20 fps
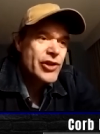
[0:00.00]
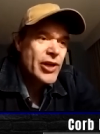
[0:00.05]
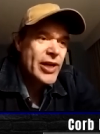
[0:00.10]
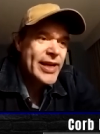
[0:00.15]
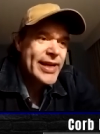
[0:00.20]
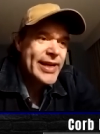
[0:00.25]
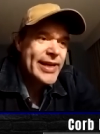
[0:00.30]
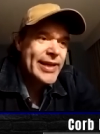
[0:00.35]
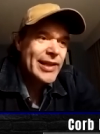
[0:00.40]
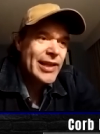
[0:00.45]

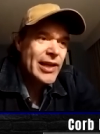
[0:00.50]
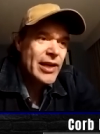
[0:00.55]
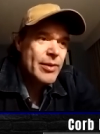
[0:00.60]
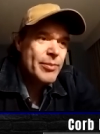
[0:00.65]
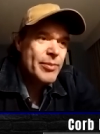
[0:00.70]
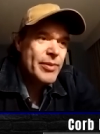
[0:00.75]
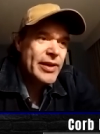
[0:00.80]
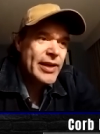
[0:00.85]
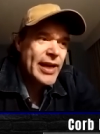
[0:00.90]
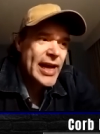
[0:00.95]
Cheyenne,
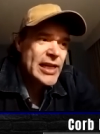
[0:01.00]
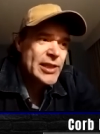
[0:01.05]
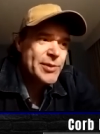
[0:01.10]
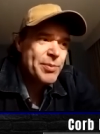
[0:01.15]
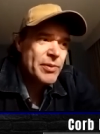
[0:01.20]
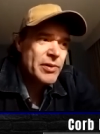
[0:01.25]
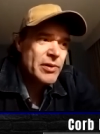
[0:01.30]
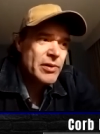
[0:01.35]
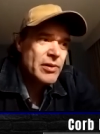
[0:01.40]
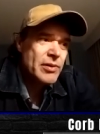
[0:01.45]
Laramie,
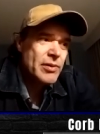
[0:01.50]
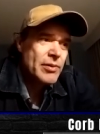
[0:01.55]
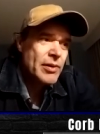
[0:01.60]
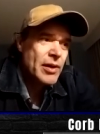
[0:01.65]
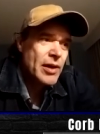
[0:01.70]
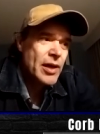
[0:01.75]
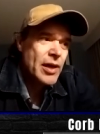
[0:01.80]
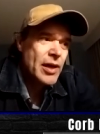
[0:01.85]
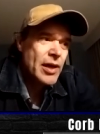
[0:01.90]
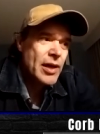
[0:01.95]
Casper,
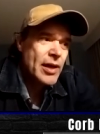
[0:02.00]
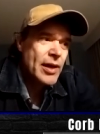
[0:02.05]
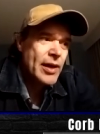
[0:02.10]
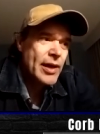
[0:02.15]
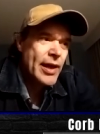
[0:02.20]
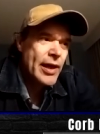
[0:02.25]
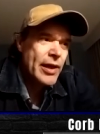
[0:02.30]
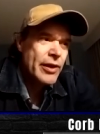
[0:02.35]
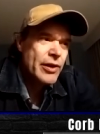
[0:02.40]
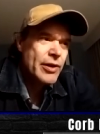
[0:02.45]

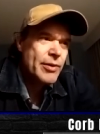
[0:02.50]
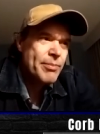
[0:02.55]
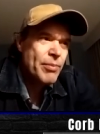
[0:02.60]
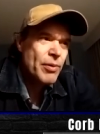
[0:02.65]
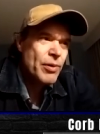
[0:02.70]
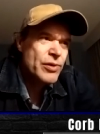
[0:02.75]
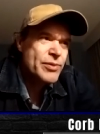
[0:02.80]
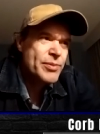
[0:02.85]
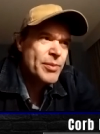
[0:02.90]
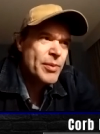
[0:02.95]
uh, Helena,
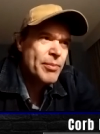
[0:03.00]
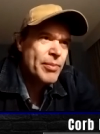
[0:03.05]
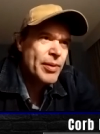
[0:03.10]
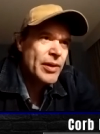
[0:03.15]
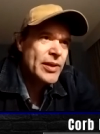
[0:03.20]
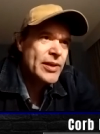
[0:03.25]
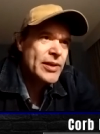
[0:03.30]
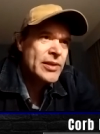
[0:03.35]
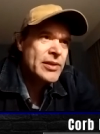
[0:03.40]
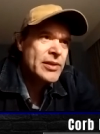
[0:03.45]
Bozeman,
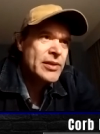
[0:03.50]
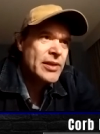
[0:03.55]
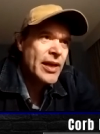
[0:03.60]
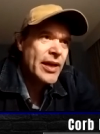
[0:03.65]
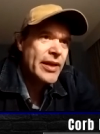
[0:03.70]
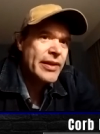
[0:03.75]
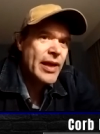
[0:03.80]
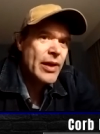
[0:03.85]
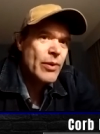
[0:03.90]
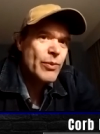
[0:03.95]
Billings,
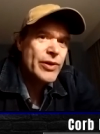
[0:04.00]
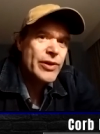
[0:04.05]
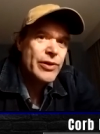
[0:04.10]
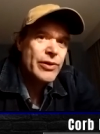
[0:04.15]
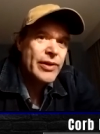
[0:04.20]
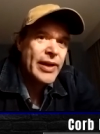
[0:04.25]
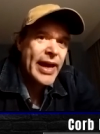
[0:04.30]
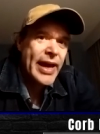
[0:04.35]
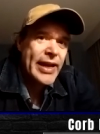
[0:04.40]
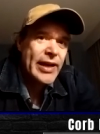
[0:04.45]
and then we
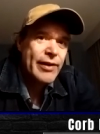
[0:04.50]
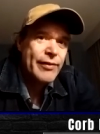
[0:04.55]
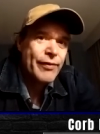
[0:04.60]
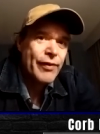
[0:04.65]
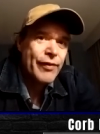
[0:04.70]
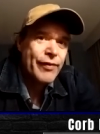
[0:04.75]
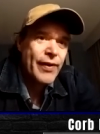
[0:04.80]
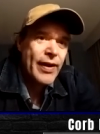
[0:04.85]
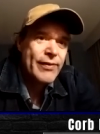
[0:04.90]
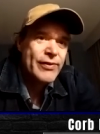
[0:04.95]
do
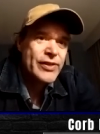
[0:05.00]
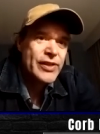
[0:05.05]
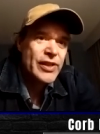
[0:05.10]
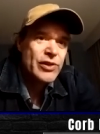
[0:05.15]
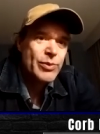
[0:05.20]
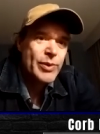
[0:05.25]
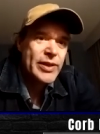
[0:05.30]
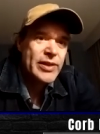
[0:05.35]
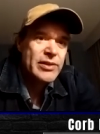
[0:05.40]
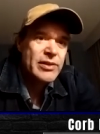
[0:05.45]
Canada for five or
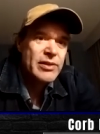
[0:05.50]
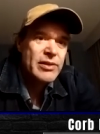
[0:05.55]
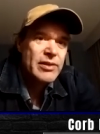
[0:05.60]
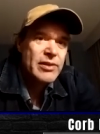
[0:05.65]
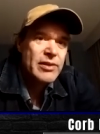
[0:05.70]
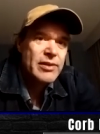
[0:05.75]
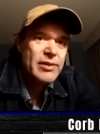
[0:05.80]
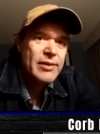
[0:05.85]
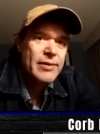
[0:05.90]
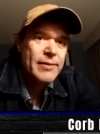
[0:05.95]
six weeks,
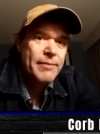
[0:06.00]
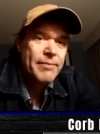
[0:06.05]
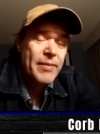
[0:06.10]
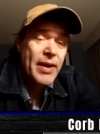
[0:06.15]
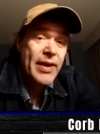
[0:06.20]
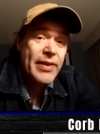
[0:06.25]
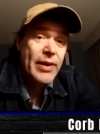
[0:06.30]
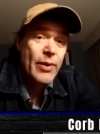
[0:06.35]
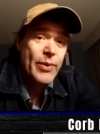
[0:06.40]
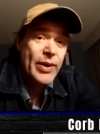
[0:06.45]

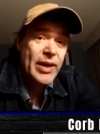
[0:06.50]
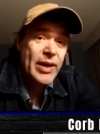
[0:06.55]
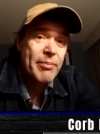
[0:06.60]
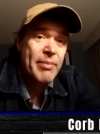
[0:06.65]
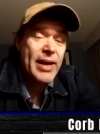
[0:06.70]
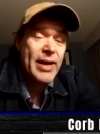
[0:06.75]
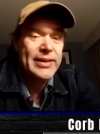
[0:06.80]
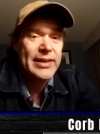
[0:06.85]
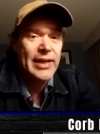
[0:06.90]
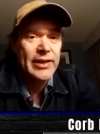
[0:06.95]
and then we
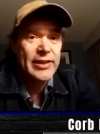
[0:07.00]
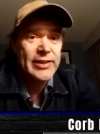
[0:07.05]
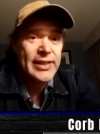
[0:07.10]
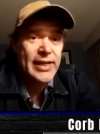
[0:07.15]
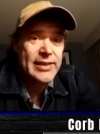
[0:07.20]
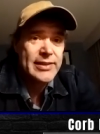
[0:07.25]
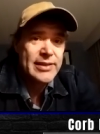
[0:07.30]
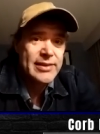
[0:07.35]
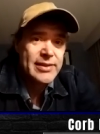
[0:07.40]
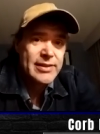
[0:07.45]
come back down to
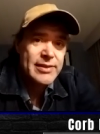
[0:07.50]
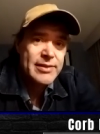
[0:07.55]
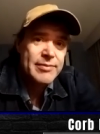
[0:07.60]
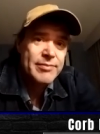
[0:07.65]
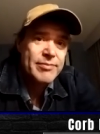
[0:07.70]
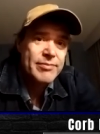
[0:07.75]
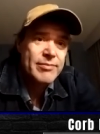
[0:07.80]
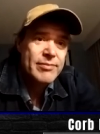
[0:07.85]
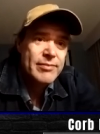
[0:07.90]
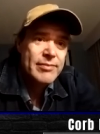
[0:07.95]
Texas.
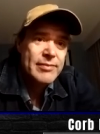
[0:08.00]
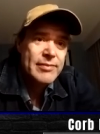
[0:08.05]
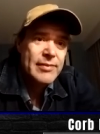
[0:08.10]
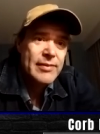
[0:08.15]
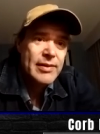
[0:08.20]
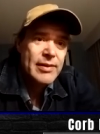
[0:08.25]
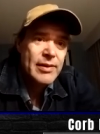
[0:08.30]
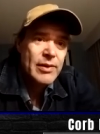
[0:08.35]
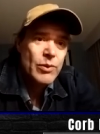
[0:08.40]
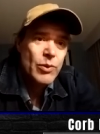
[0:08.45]

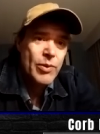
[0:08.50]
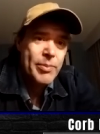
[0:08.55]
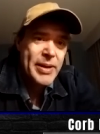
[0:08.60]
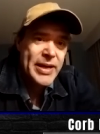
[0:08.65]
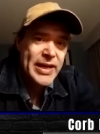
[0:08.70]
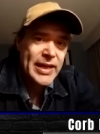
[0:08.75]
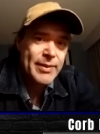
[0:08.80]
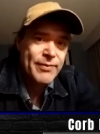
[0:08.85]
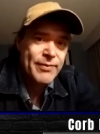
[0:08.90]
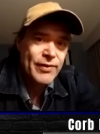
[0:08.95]
We're
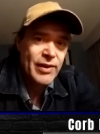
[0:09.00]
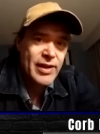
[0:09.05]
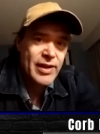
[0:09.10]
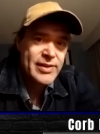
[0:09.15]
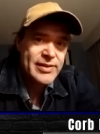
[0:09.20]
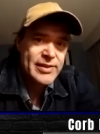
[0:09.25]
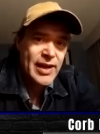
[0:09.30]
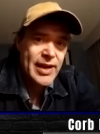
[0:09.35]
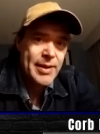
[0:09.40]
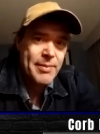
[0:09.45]
um, making up for a
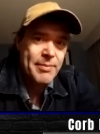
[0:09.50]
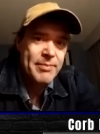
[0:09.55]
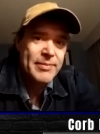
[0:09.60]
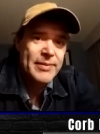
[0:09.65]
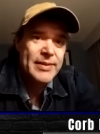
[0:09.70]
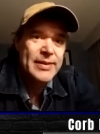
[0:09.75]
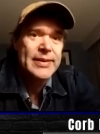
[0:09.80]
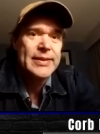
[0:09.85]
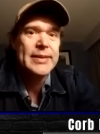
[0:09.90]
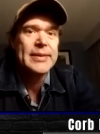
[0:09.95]
long time.
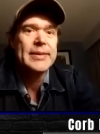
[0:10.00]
